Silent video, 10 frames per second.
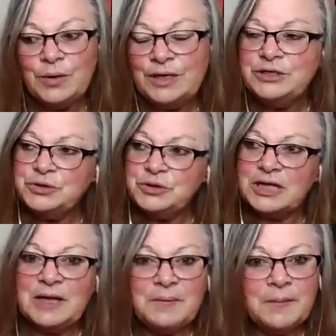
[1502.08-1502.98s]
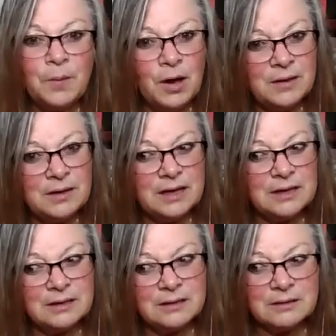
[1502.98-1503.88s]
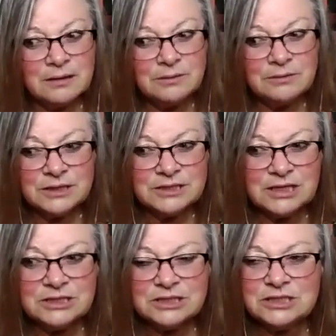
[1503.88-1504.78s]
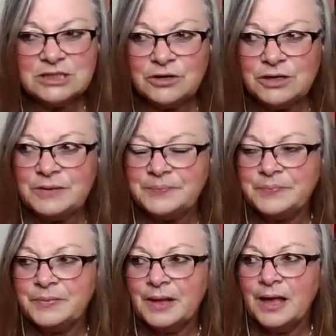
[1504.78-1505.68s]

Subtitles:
we need to sort of keep in mind that colonization has only